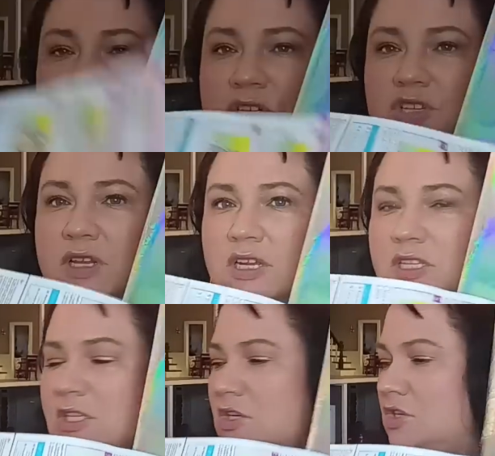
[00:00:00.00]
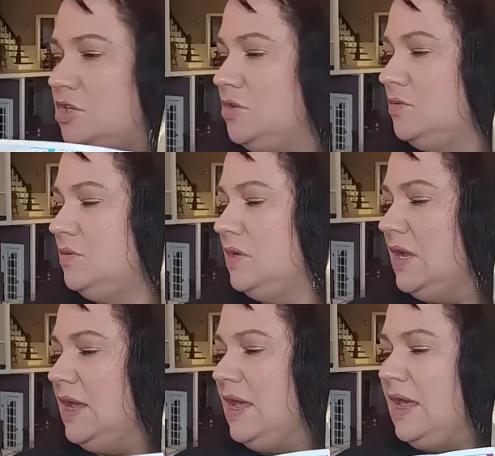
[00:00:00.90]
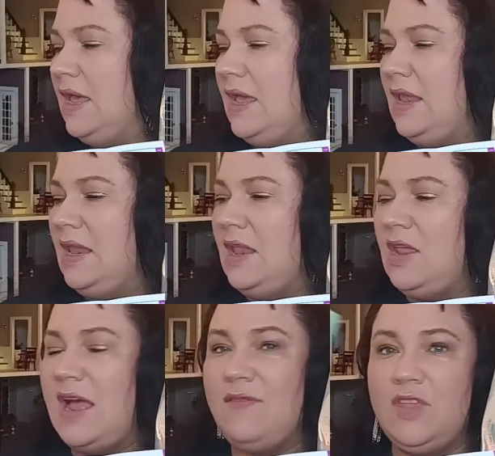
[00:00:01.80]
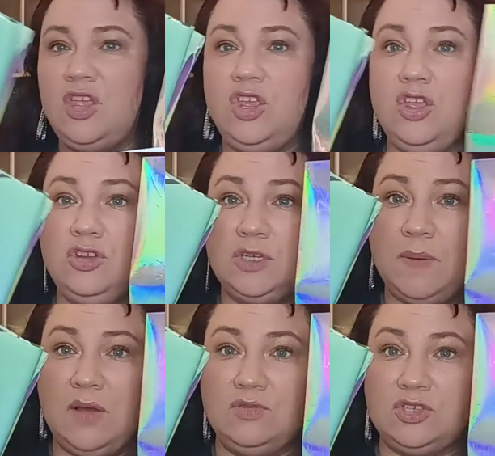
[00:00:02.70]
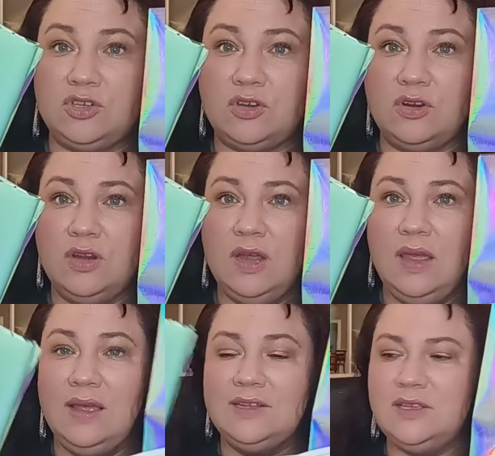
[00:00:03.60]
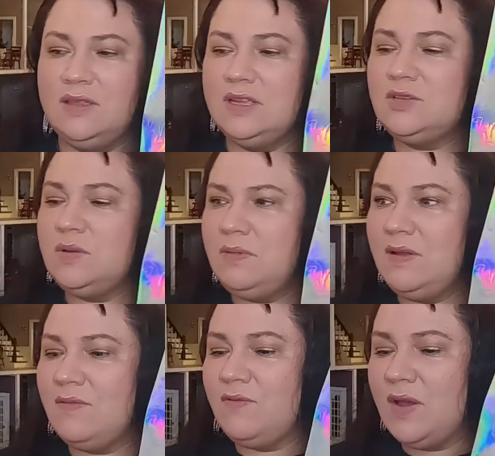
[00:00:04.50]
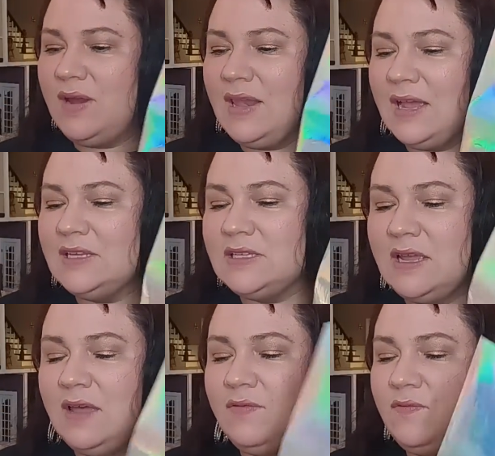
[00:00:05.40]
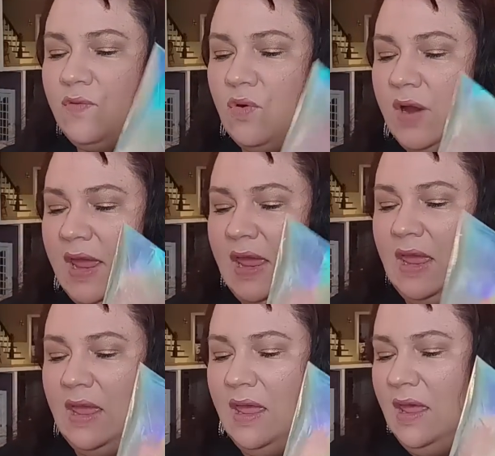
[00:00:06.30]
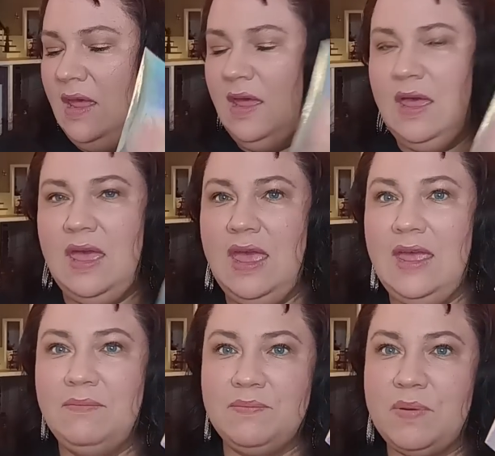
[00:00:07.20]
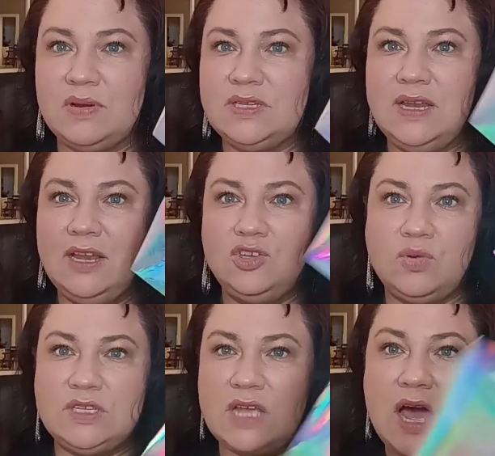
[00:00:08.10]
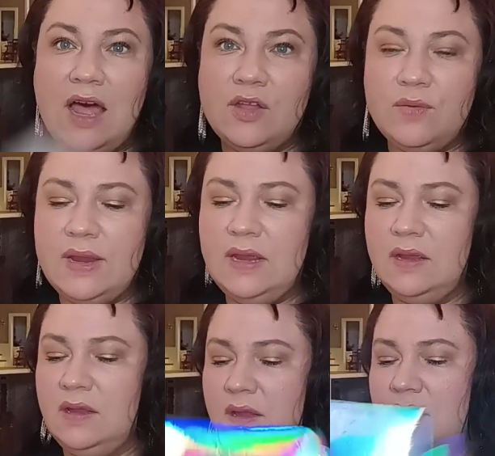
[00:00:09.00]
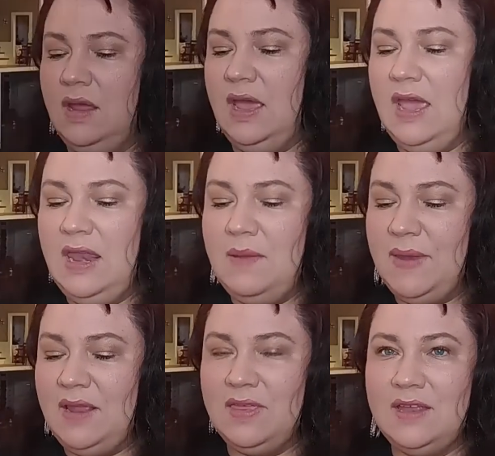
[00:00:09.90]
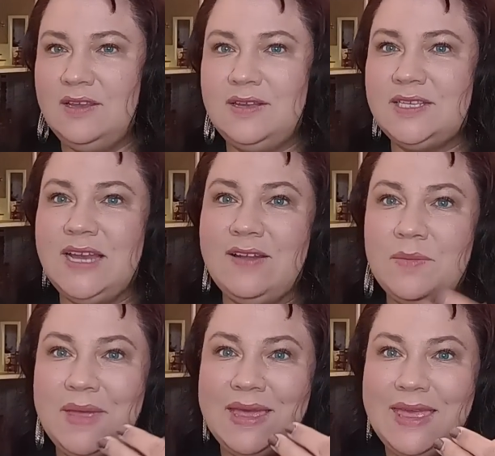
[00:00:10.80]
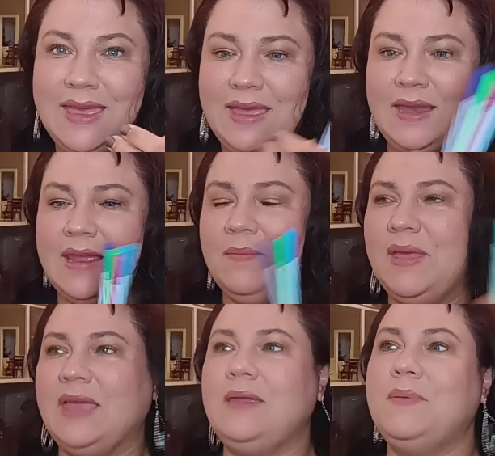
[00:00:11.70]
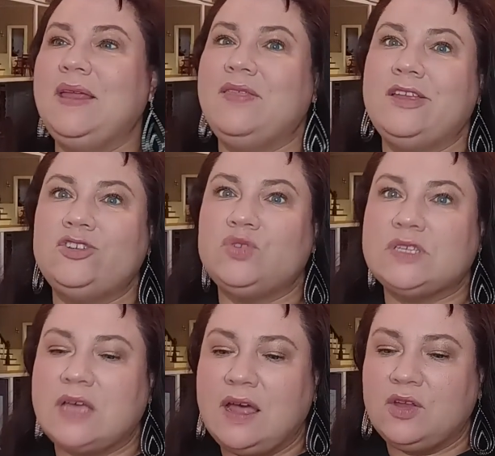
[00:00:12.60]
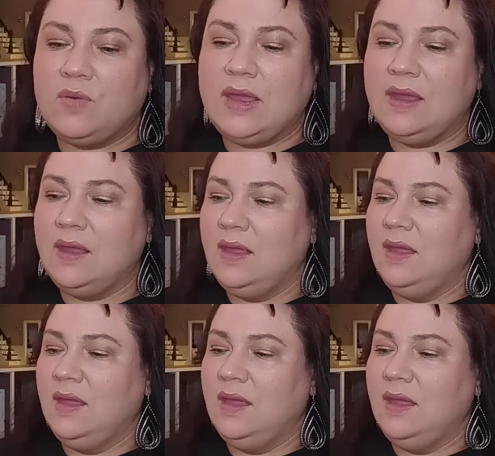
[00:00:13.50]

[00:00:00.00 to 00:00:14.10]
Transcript: do what you need to do. And then you have the huge poster. So this would be a very nice gift for a, a person that enjoys coloring. Anybody that doesn't have to be a kid. It could be anybody that enjoys coloring,